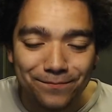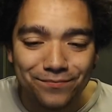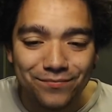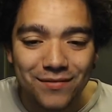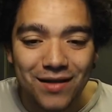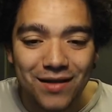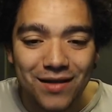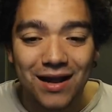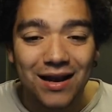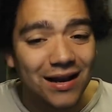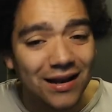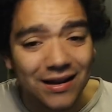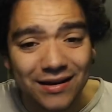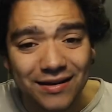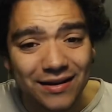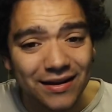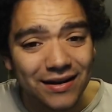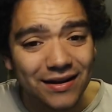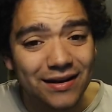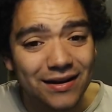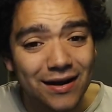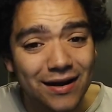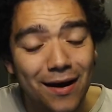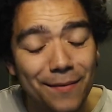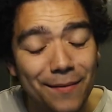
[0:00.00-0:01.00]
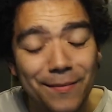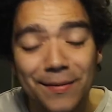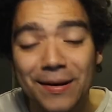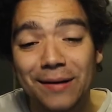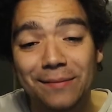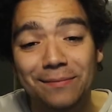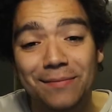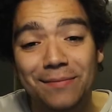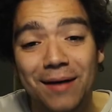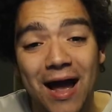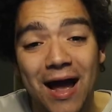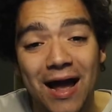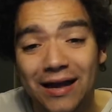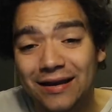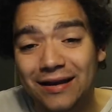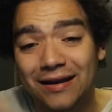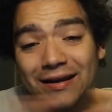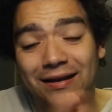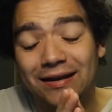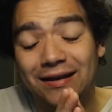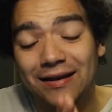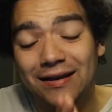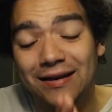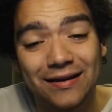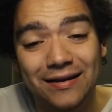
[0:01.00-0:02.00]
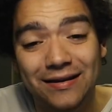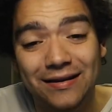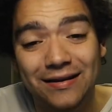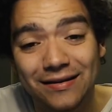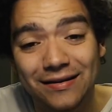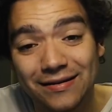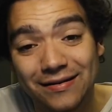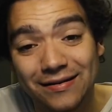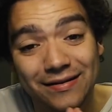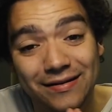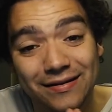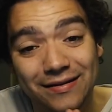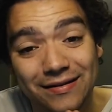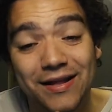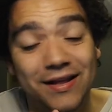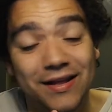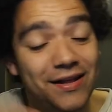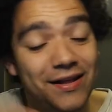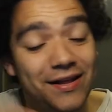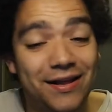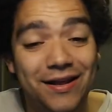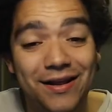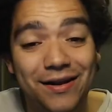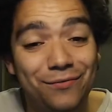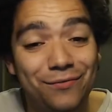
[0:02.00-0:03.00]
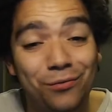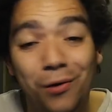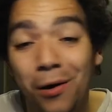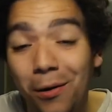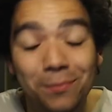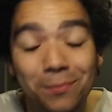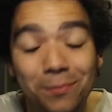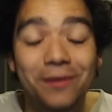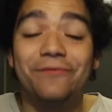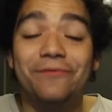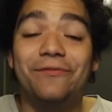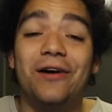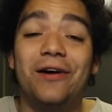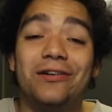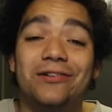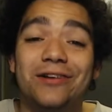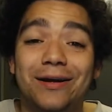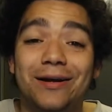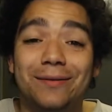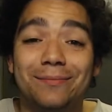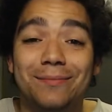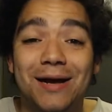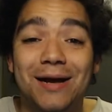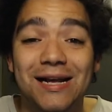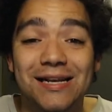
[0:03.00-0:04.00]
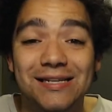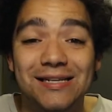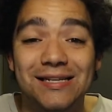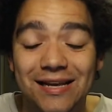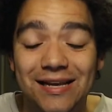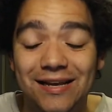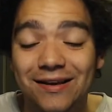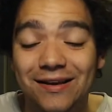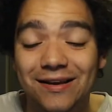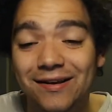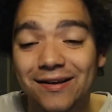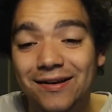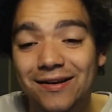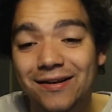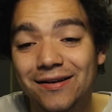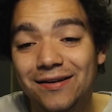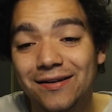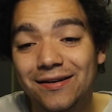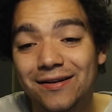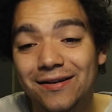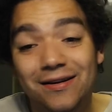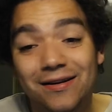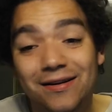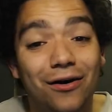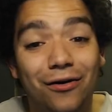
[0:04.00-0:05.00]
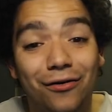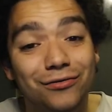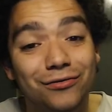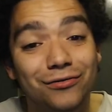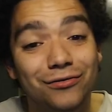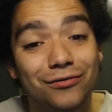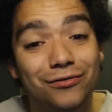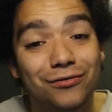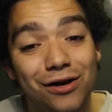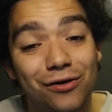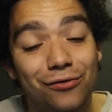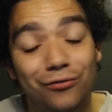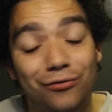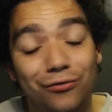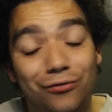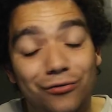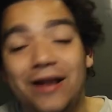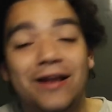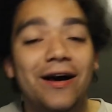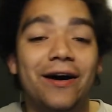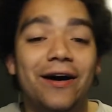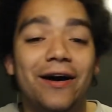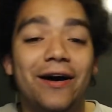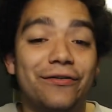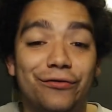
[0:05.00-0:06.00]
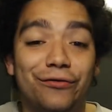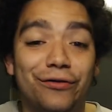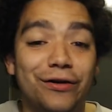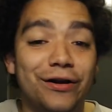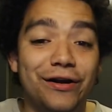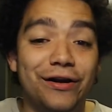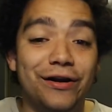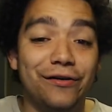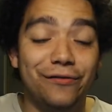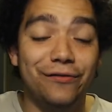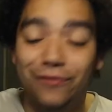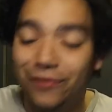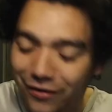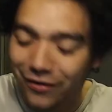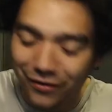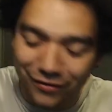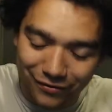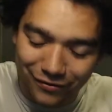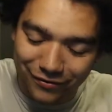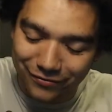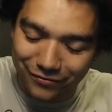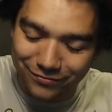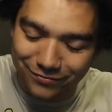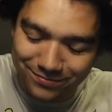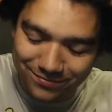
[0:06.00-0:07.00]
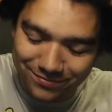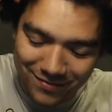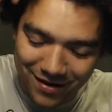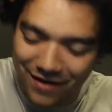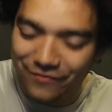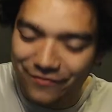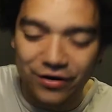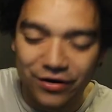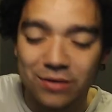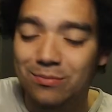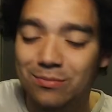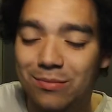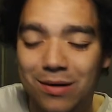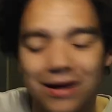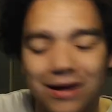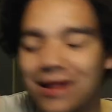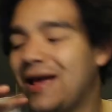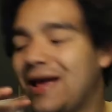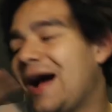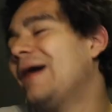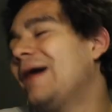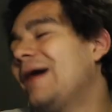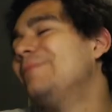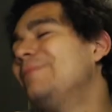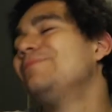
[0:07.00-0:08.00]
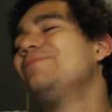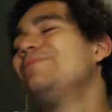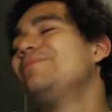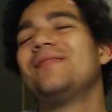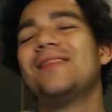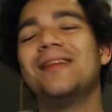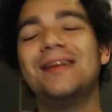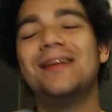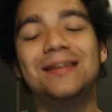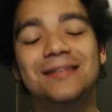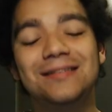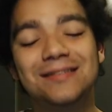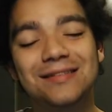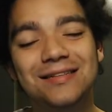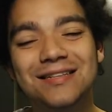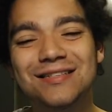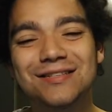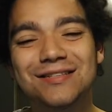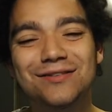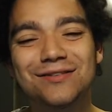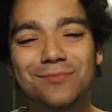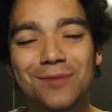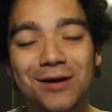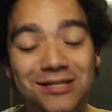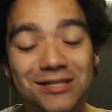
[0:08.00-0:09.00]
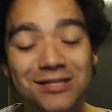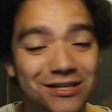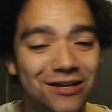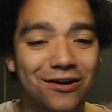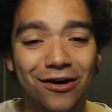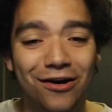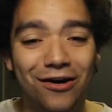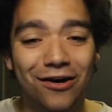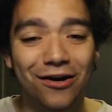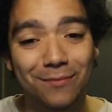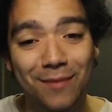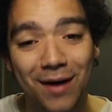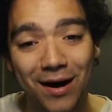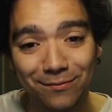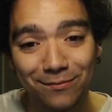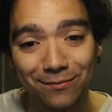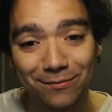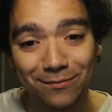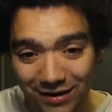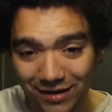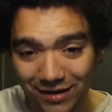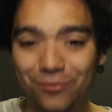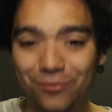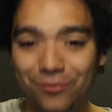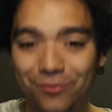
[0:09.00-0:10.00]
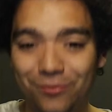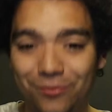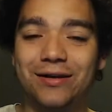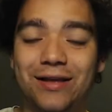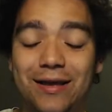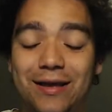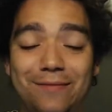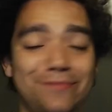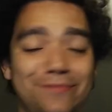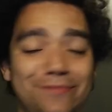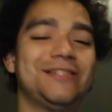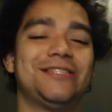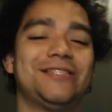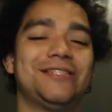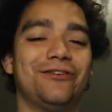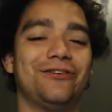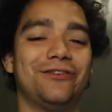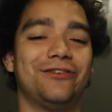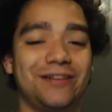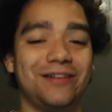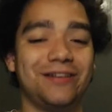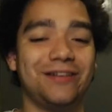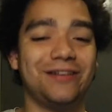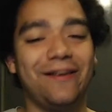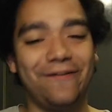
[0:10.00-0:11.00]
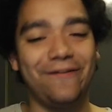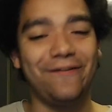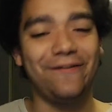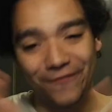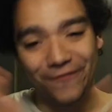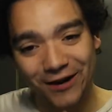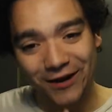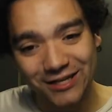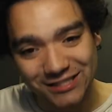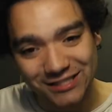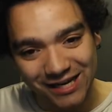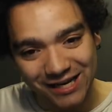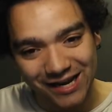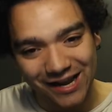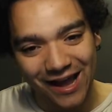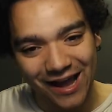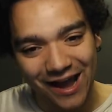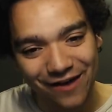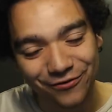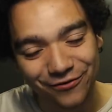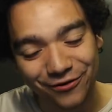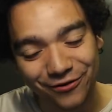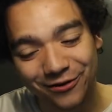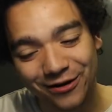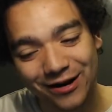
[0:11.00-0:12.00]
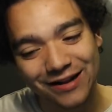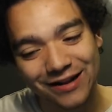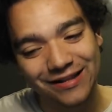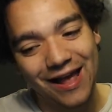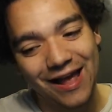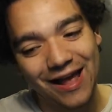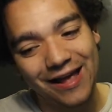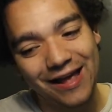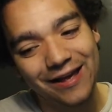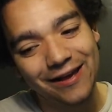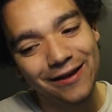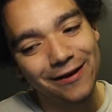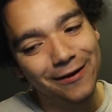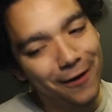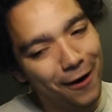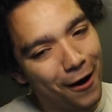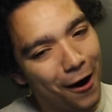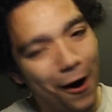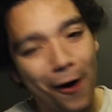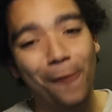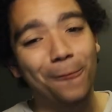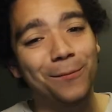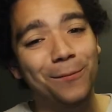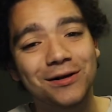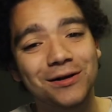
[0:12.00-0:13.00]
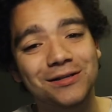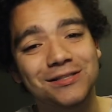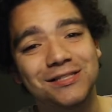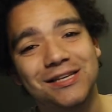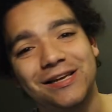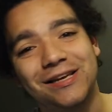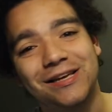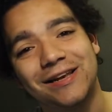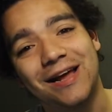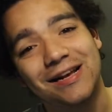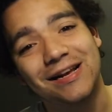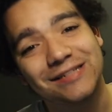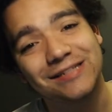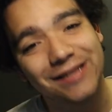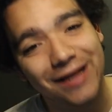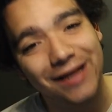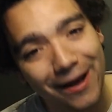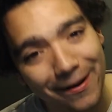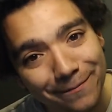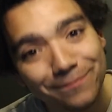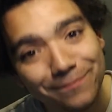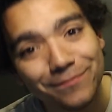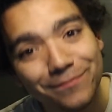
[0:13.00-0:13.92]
Aladdin coming back. It will be very amazing. Also, Ren Hak for you. Oh, everybody. There's so much to talk about, but I keep it short. Thank you for watching. Have a great day. Hope I'll see you next time.